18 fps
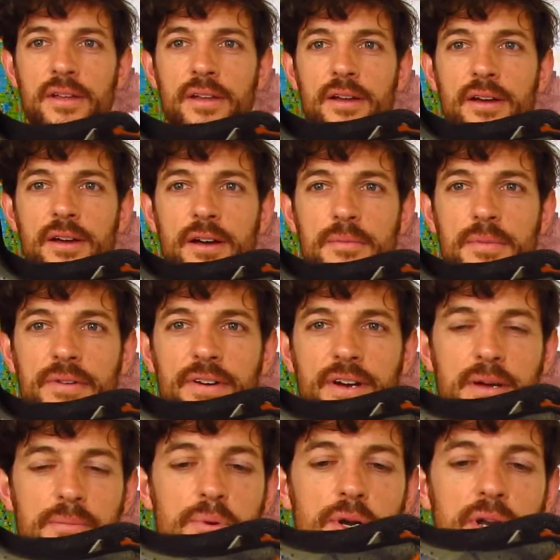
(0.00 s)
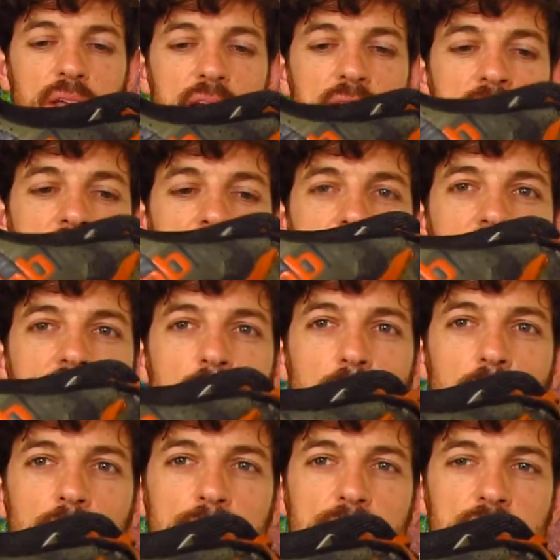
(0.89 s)
if I can put it in, I'll
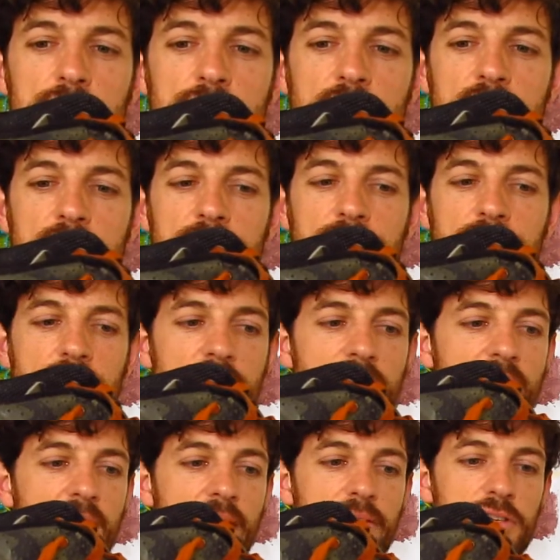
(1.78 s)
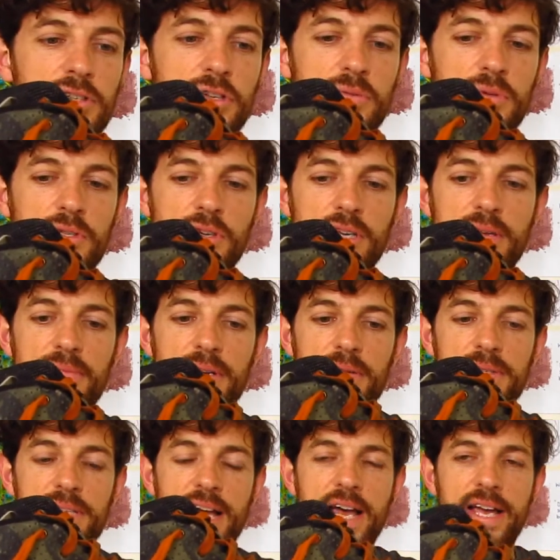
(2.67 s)
put the picture in of how the shoe was looking, but it
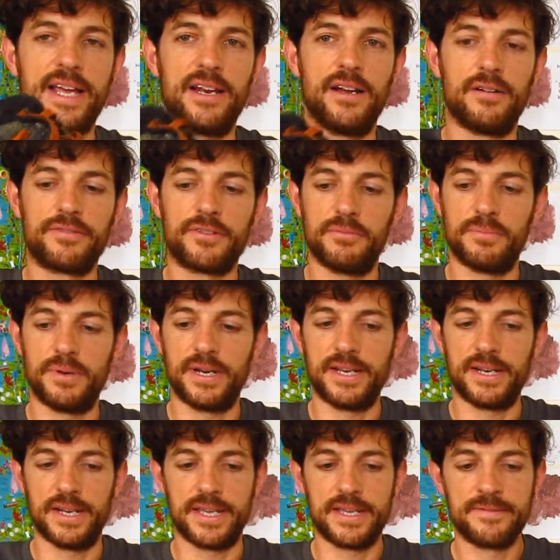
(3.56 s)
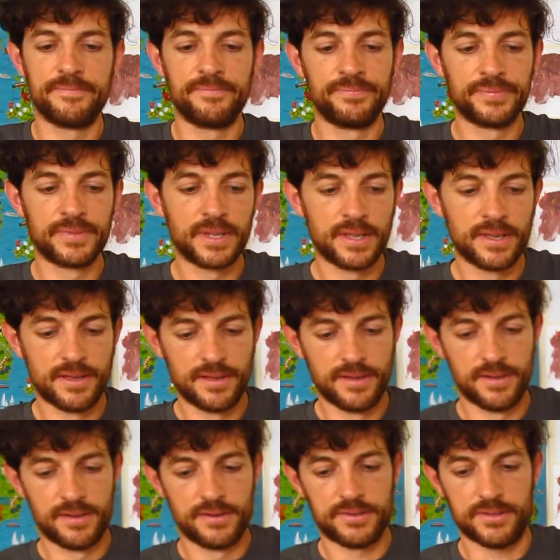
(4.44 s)
was hanging off completely.
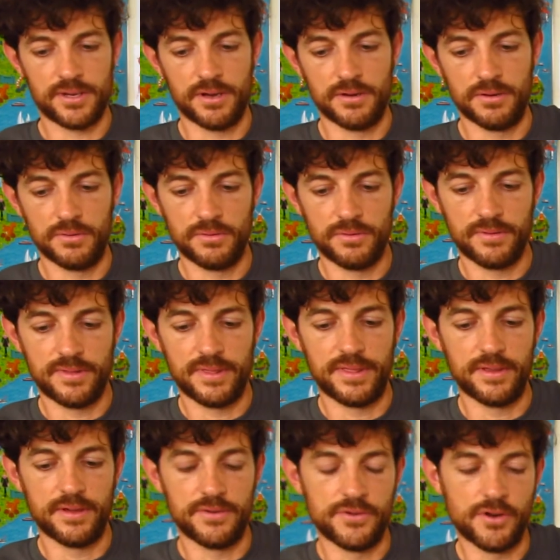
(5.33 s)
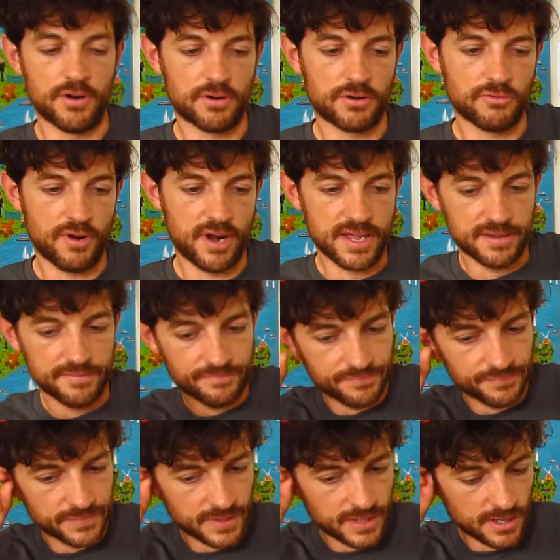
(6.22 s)
So not great.
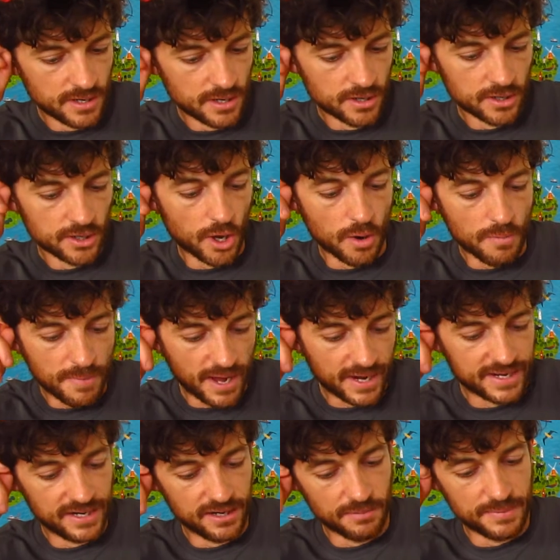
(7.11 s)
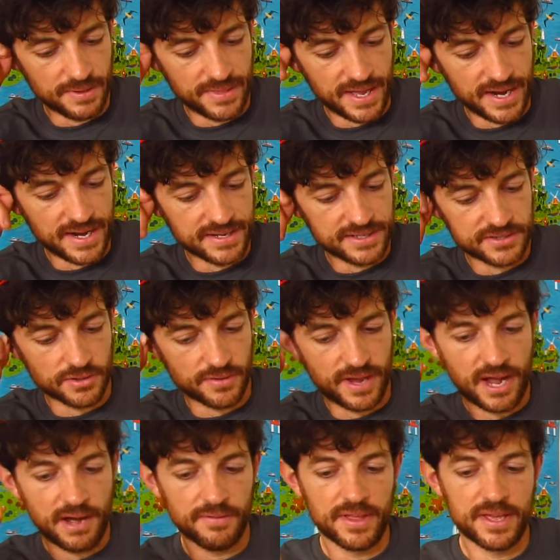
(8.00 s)
Going back a little bit then, sort
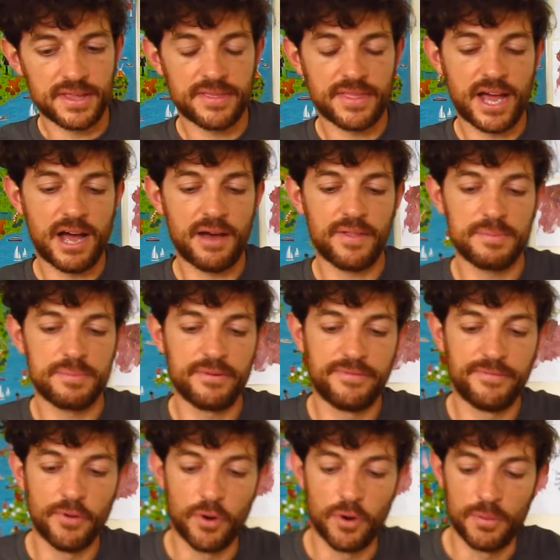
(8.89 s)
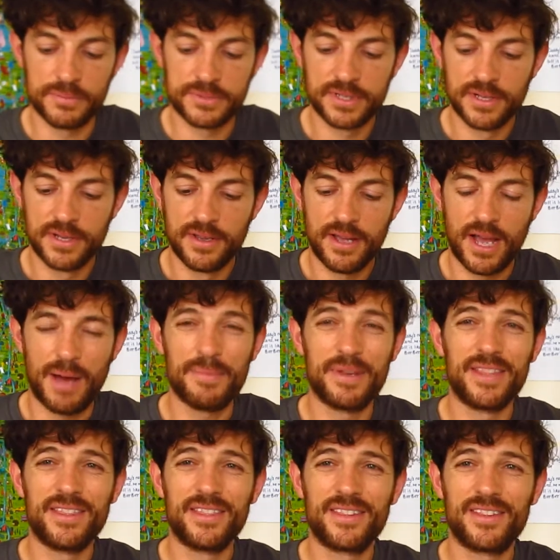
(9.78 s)
of how they performed. I
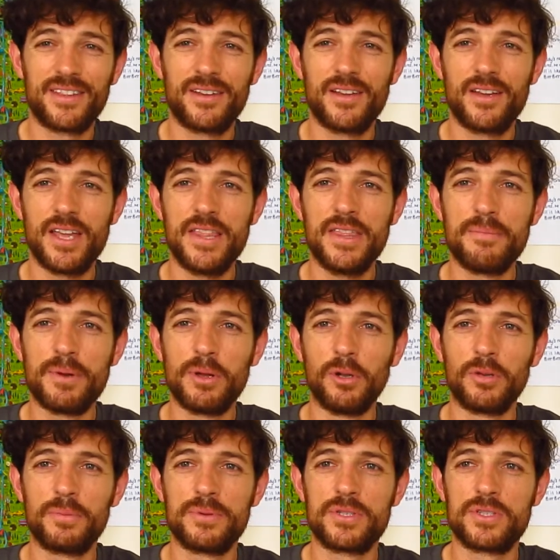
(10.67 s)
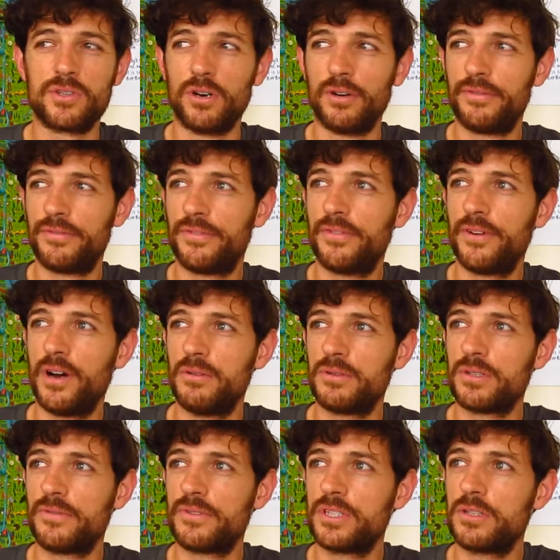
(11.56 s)
mean, in the build-up and stuff, I
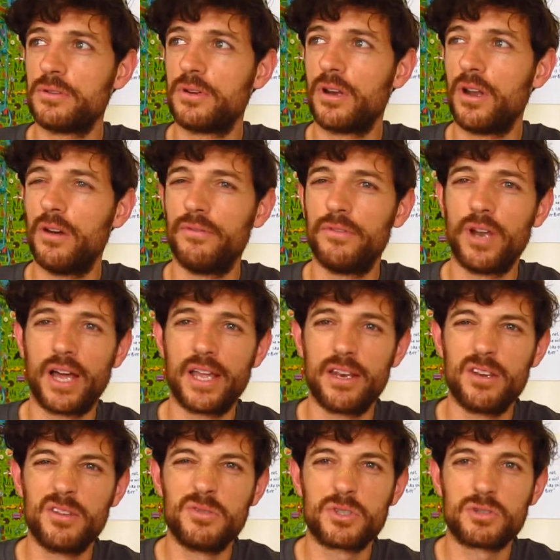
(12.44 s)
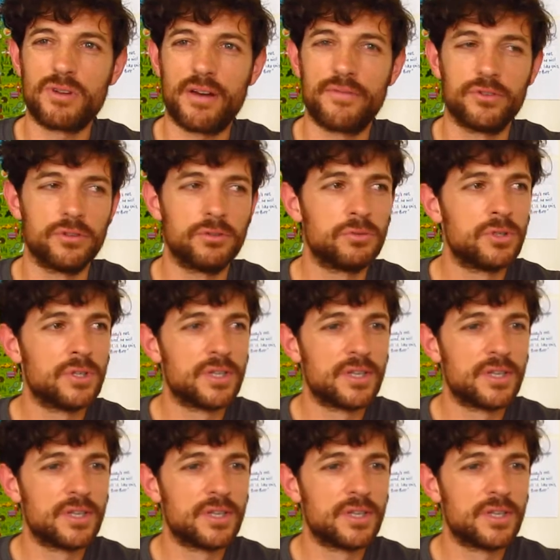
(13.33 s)
was obviously doing a lot of like loose gravel,